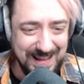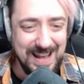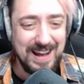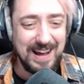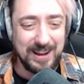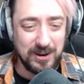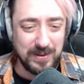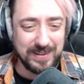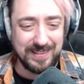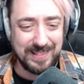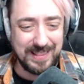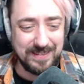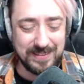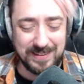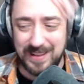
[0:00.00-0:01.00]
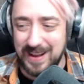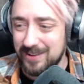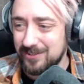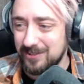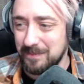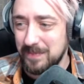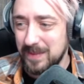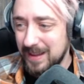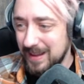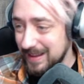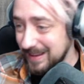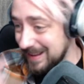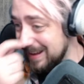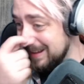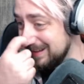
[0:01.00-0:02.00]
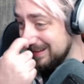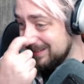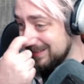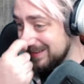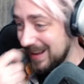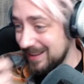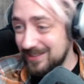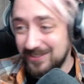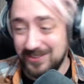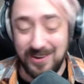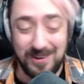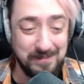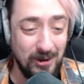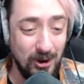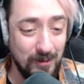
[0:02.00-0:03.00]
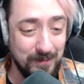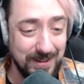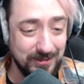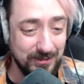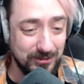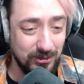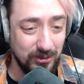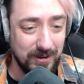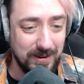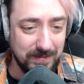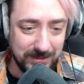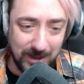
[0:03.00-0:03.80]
I quickly leave the classroom. Yeah, it's a catchy song poem, that's for sure.